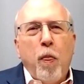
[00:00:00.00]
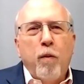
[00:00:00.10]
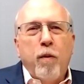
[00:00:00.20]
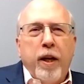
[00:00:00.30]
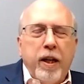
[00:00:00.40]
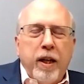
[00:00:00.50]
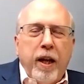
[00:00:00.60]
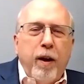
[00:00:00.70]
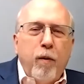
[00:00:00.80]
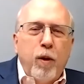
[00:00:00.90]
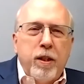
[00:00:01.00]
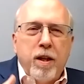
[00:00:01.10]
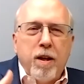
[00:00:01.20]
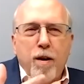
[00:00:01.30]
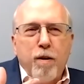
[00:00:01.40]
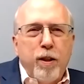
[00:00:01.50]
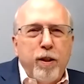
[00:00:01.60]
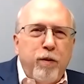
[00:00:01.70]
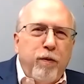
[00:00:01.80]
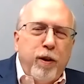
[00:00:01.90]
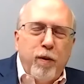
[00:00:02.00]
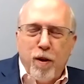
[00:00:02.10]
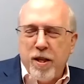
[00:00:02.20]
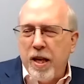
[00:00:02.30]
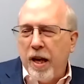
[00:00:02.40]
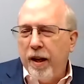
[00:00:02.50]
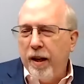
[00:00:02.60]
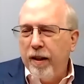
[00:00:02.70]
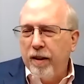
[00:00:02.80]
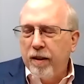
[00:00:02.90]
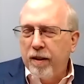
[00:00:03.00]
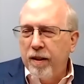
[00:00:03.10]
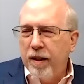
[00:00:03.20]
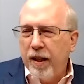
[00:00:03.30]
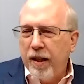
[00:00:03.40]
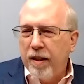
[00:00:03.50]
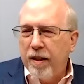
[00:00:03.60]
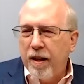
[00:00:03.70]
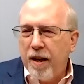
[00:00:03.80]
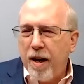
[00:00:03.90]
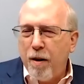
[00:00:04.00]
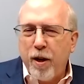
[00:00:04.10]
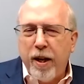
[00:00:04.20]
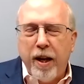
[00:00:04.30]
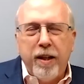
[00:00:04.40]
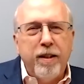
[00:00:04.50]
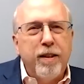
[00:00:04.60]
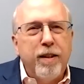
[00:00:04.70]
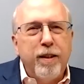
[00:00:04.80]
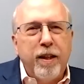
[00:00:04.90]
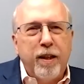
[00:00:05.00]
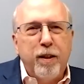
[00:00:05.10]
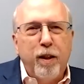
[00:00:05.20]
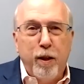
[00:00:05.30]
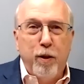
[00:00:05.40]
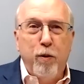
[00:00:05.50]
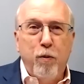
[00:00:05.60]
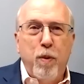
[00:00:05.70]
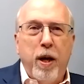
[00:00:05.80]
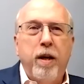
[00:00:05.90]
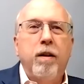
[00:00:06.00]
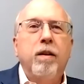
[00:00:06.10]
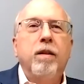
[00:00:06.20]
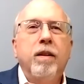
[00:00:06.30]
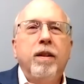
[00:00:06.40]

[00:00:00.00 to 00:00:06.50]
right? And what's Congress's view on that? And how can agencies actually do better